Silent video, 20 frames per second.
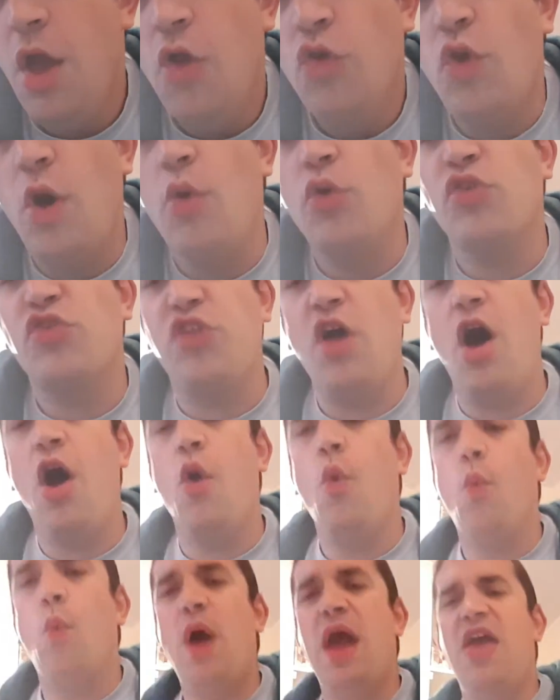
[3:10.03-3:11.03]
So we'll
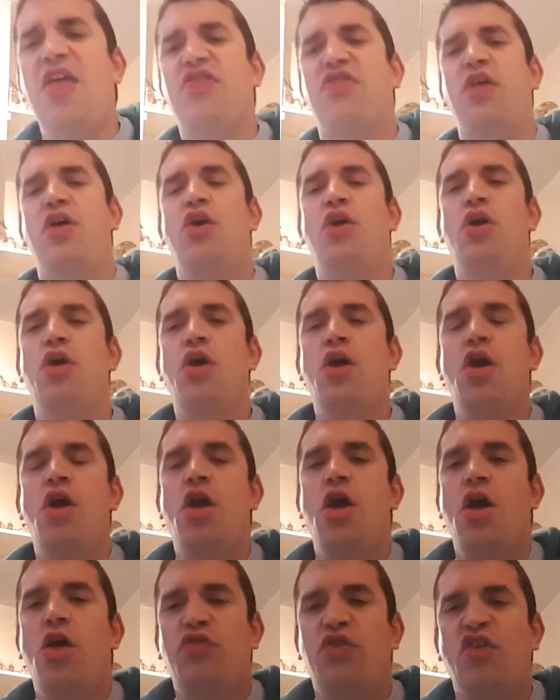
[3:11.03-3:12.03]
start with
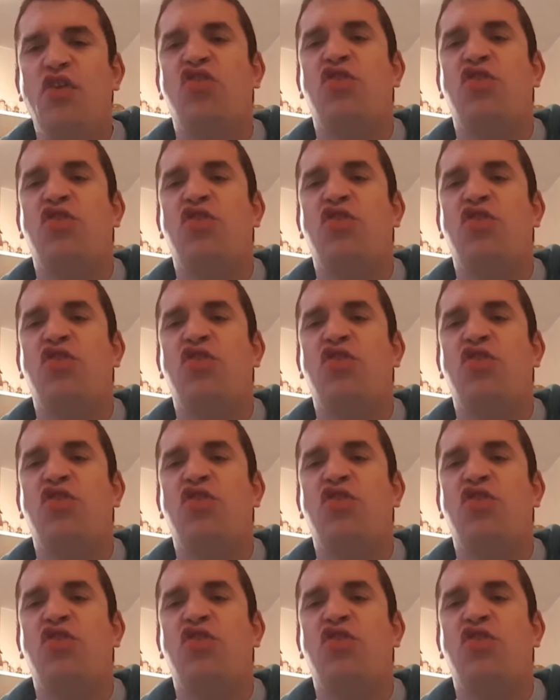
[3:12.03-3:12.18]
the